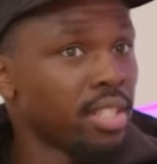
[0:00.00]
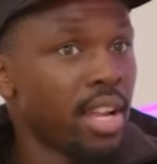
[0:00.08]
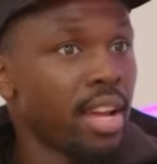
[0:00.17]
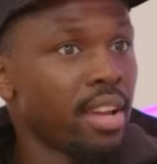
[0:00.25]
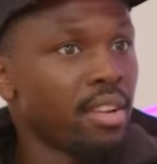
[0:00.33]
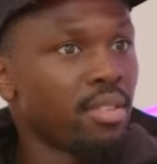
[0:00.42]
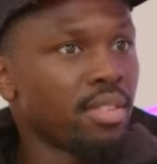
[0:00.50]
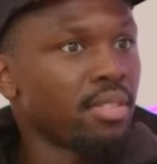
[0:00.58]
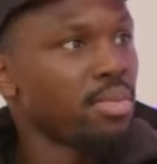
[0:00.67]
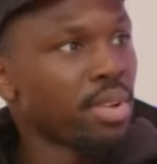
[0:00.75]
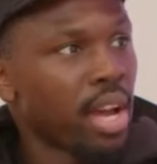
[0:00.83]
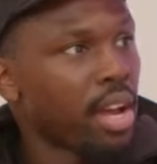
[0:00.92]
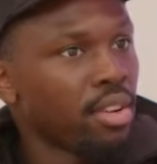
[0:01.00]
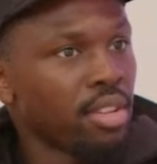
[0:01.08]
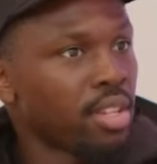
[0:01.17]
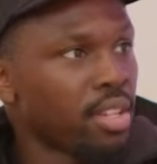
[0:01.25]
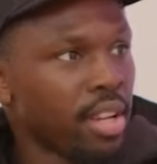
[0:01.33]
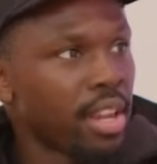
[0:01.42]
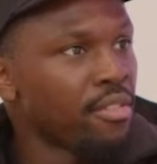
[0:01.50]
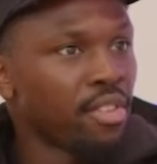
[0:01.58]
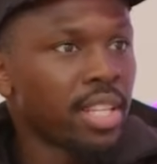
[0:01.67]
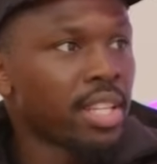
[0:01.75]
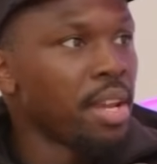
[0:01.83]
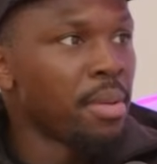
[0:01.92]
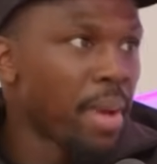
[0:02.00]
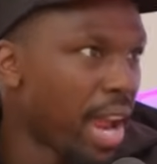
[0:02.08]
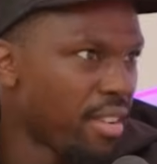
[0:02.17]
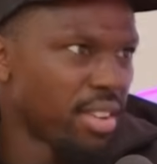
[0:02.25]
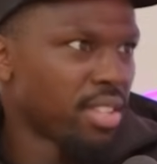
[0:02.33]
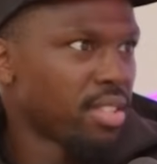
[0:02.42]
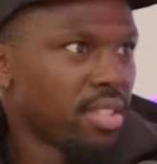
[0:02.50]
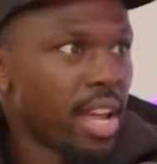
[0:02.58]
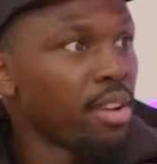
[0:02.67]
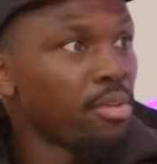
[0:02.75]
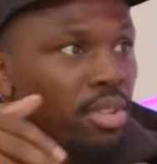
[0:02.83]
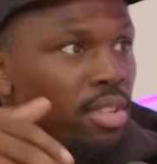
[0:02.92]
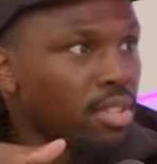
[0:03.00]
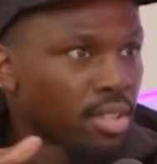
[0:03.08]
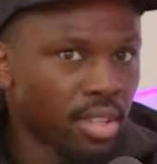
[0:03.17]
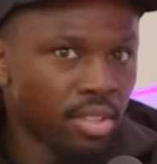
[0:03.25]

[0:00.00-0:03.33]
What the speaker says: It's like I could have if I did it in Paris, like it would just.